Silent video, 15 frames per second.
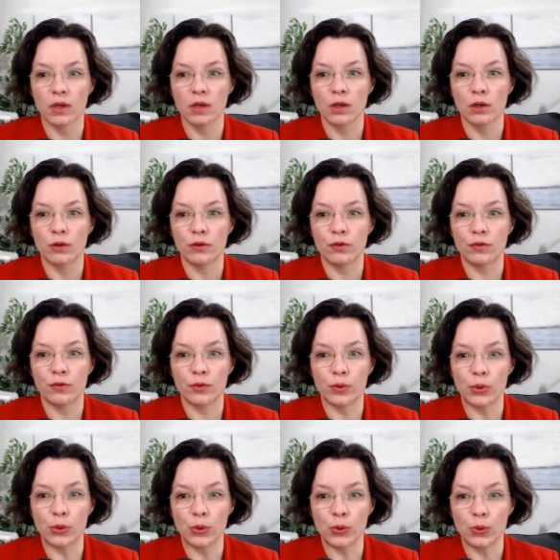
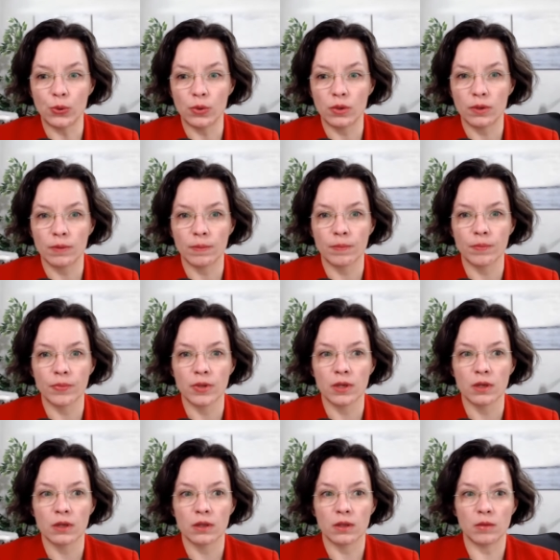through
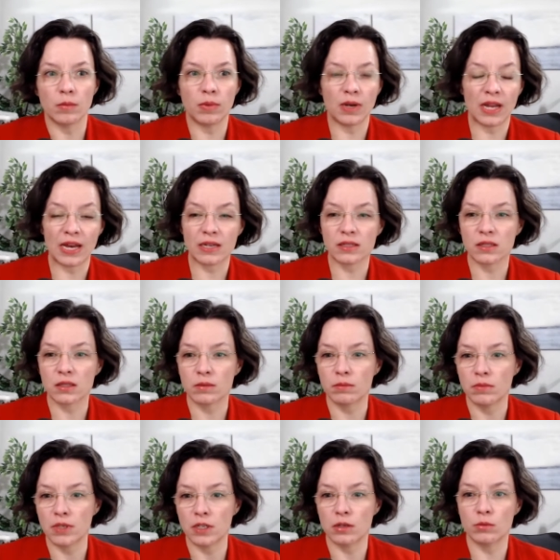the blessed
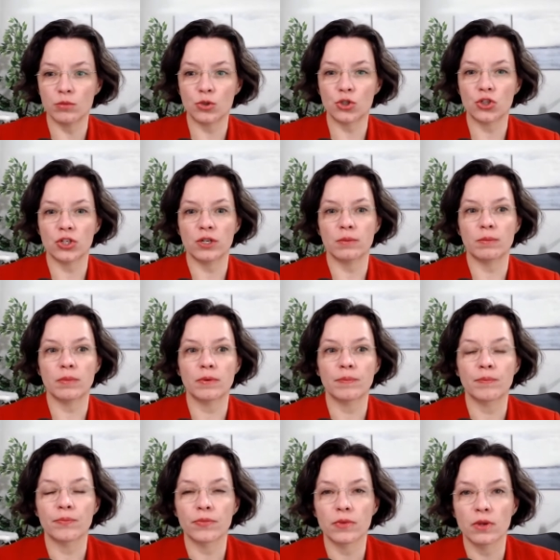mediumship
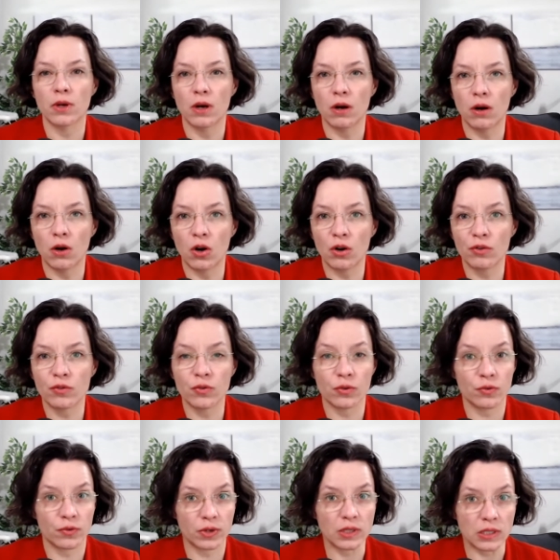of
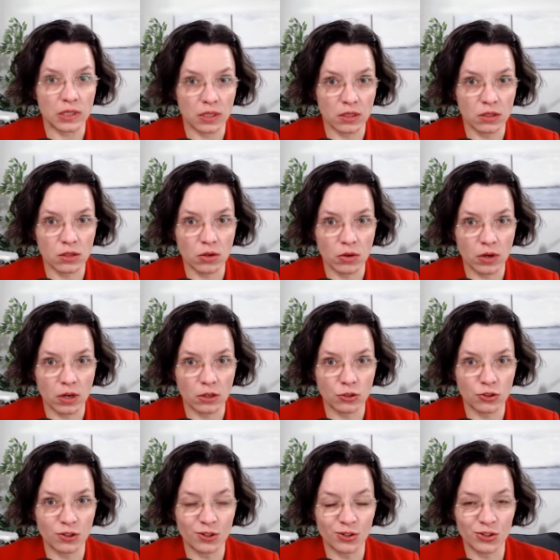Francisco
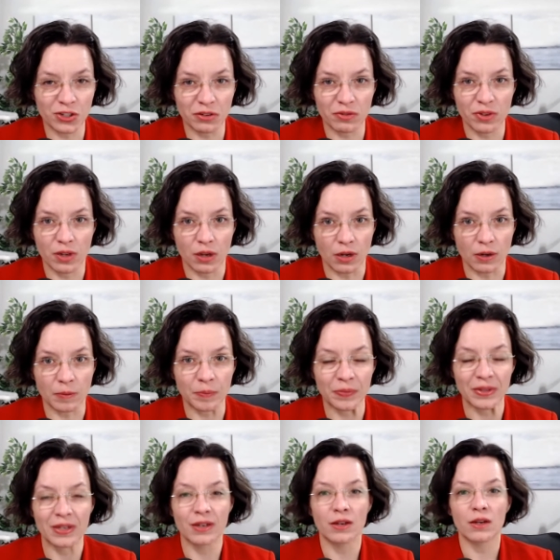Cândido Xavier.
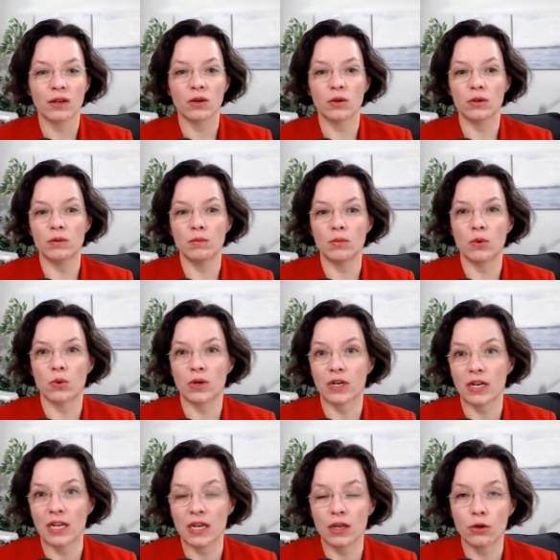Good
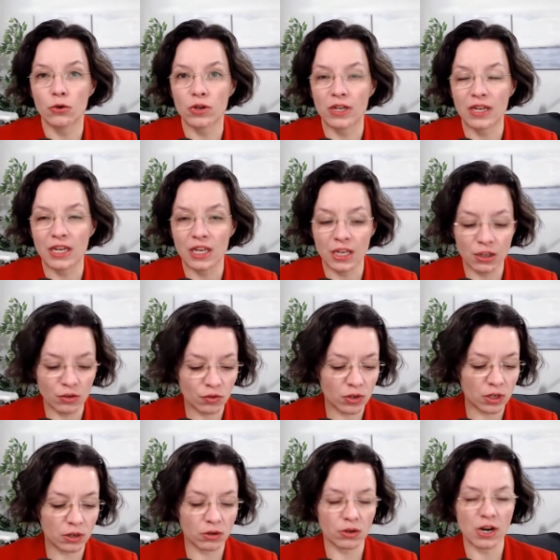morning, good evening,
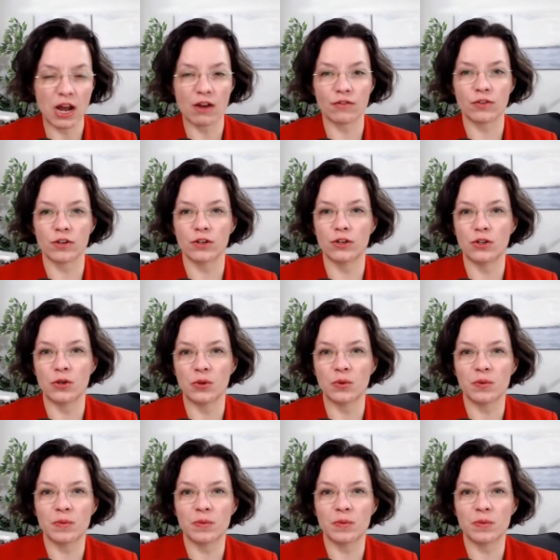good afternoon.